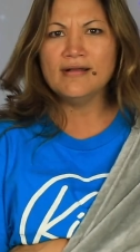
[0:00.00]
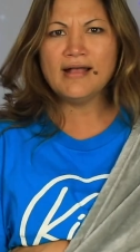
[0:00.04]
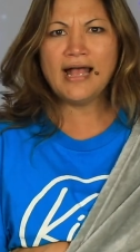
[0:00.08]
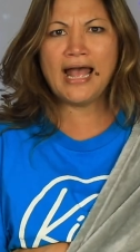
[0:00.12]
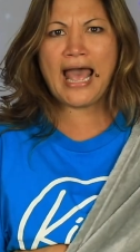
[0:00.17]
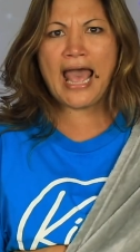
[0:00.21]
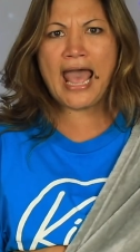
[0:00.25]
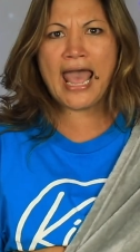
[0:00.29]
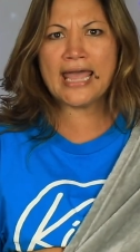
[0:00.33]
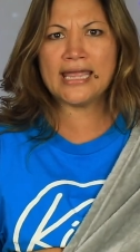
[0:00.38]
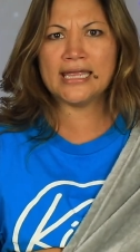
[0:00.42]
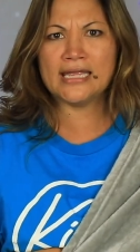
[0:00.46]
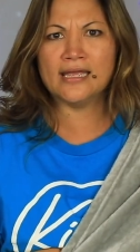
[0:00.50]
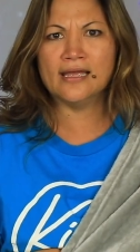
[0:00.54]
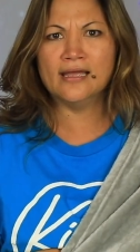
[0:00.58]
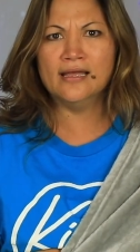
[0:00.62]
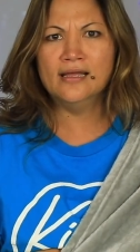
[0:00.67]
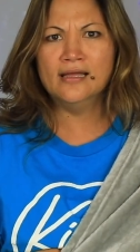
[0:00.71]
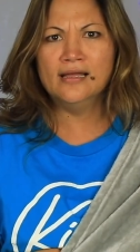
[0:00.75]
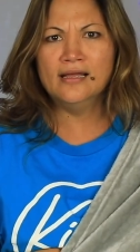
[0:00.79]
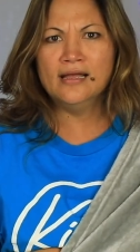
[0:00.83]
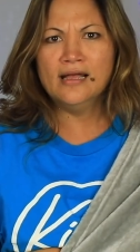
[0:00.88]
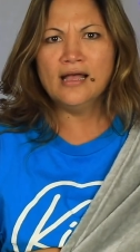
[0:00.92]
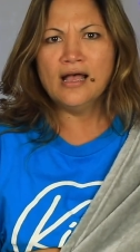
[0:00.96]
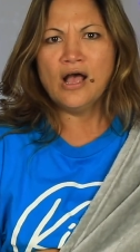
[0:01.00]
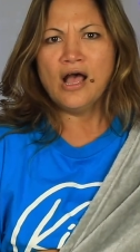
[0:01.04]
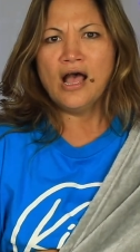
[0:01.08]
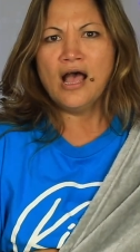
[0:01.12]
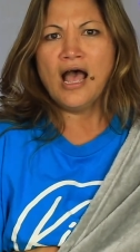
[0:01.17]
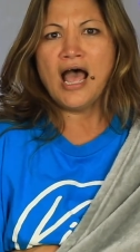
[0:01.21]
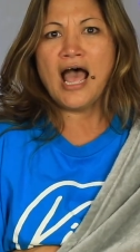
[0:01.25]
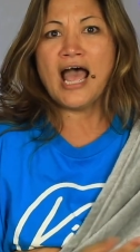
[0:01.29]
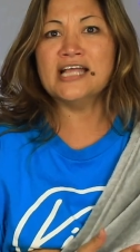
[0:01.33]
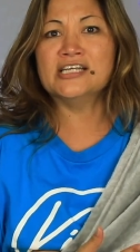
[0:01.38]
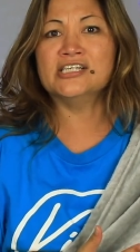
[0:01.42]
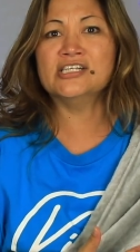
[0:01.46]
Hi!
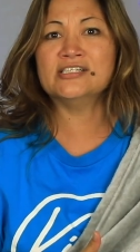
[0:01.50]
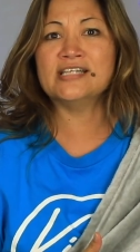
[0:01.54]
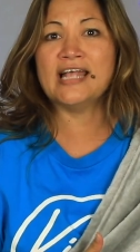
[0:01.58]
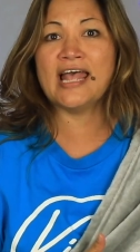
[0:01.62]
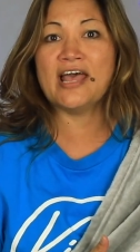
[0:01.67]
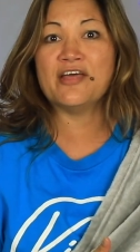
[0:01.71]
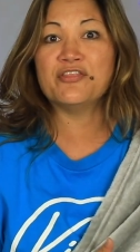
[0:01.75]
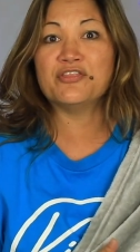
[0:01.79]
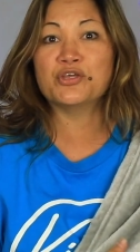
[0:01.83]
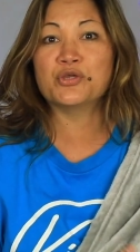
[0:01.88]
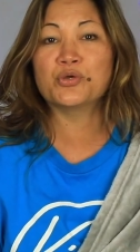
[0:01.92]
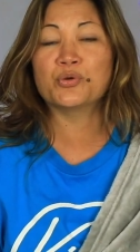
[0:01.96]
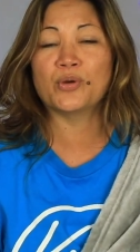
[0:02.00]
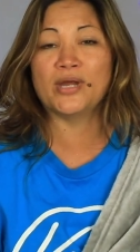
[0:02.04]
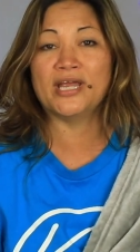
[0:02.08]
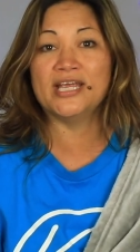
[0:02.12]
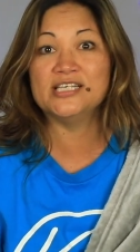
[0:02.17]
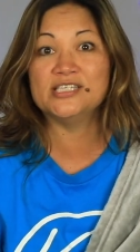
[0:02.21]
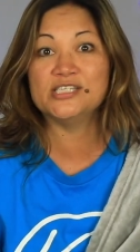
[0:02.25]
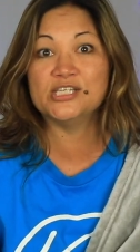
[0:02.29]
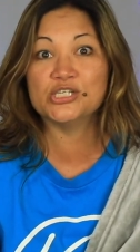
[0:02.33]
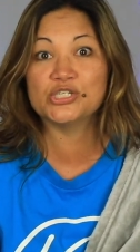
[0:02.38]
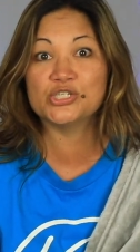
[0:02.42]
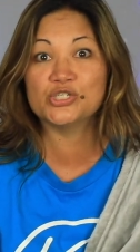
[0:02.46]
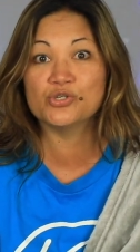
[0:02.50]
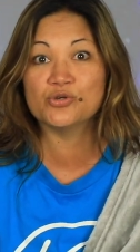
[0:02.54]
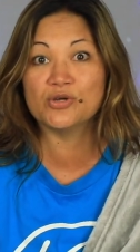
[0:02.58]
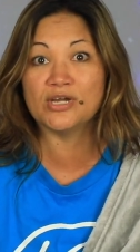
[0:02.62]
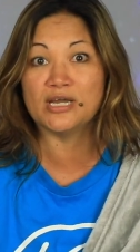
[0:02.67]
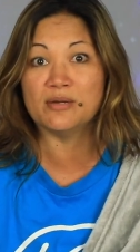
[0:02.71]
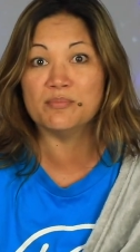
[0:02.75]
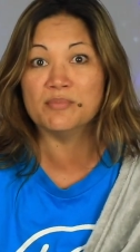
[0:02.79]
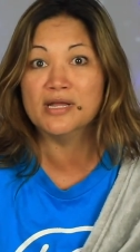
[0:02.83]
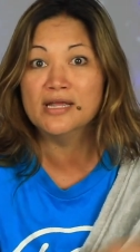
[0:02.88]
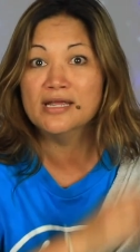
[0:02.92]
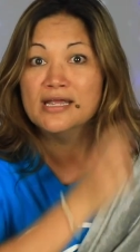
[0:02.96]
I just had the craziest
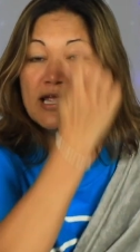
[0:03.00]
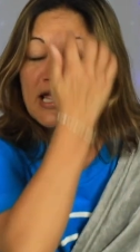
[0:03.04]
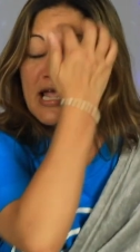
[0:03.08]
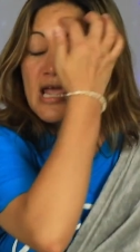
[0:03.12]
dream.